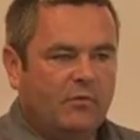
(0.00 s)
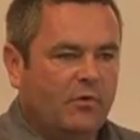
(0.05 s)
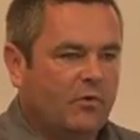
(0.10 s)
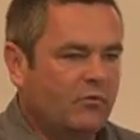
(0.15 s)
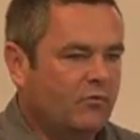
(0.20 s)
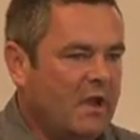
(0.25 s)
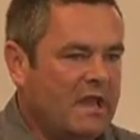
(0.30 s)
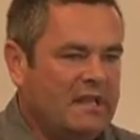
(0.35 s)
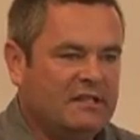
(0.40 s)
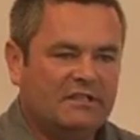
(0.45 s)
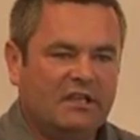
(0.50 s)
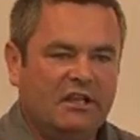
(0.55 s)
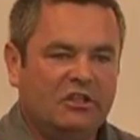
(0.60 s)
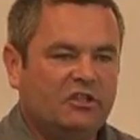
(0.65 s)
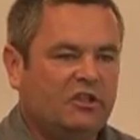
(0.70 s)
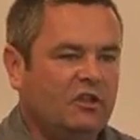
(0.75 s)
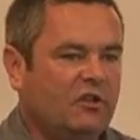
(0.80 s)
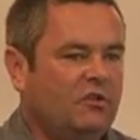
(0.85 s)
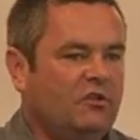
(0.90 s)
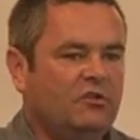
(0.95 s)
race
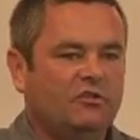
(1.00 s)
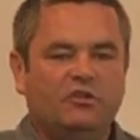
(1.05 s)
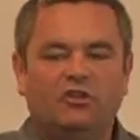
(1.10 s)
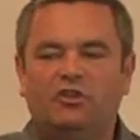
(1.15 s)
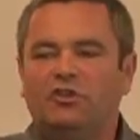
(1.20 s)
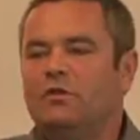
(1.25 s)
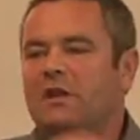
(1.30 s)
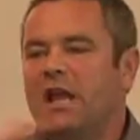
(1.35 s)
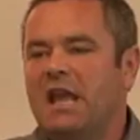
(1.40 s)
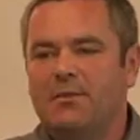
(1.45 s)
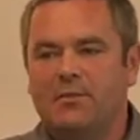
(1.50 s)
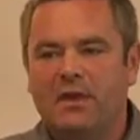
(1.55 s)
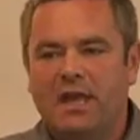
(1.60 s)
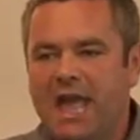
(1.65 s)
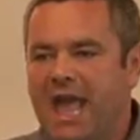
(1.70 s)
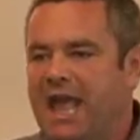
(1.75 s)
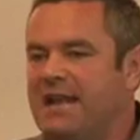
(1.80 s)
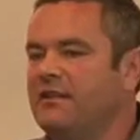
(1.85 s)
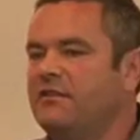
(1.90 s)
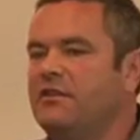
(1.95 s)
issues, you name it.
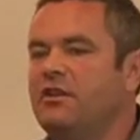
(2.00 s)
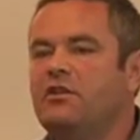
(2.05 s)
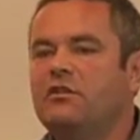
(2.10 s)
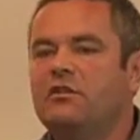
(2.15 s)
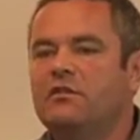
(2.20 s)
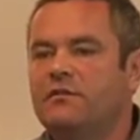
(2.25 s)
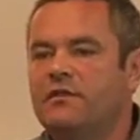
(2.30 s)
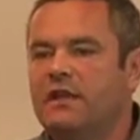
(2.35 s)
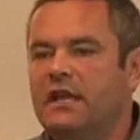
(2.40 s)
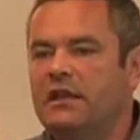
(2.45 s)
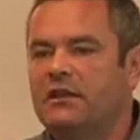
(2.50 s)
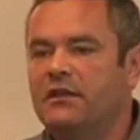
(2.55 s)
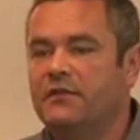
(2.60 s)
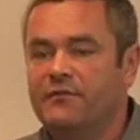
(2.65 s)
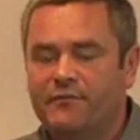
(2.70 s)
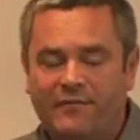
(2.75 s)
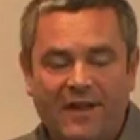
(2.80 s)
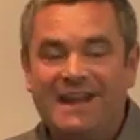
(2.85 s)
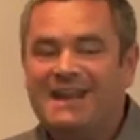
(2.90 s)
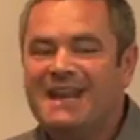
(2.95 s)
Anything you can think of.
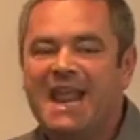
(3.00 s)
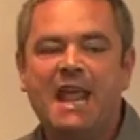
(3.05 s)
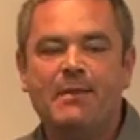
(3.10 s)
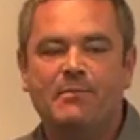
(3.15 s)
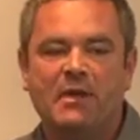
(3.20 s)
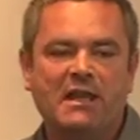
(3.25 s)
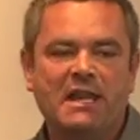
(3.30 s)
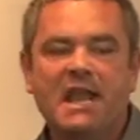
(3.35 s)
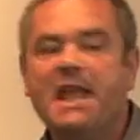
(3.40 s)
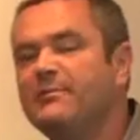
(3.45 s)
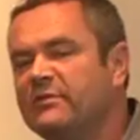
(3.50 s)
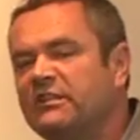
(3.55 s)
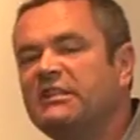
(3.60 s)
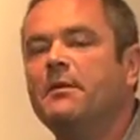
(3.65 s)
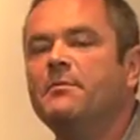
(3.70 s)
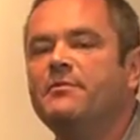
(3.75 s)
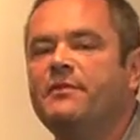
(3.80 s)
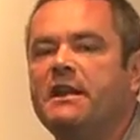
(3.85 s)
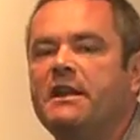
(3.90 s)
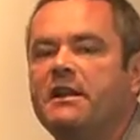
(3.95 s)
In fact, name it. Name
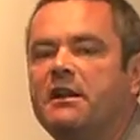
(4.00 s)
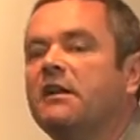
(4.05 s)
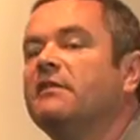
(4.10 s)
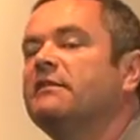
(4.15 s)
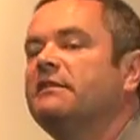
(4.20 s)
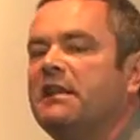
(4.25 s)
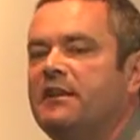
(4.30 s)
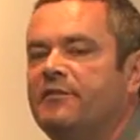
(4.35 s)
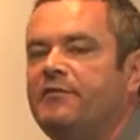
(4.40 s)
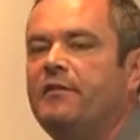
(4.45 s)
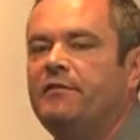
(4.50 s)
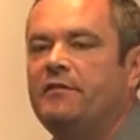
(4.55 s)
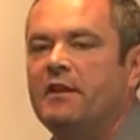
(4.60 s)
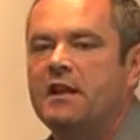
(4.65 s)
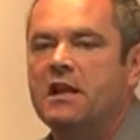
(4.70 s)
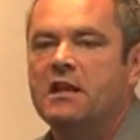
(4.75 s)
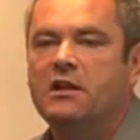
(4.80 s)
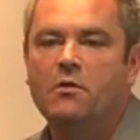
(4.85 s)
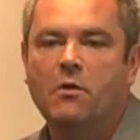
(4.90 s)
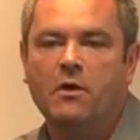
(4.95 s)
something and I'll see if we've
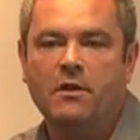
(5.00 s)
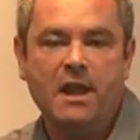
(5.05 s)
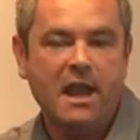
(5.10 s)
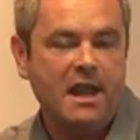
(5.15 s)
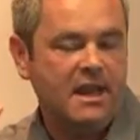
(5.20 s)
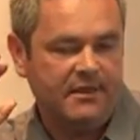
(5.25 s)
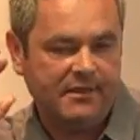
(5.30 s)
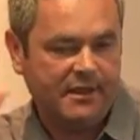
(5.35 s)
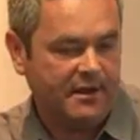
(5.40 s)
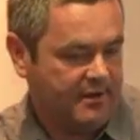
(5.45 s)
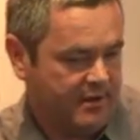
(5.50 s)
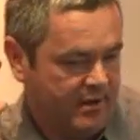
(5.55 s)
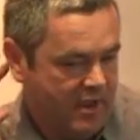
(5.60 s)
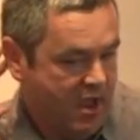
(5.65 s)
done it. Go on, anything.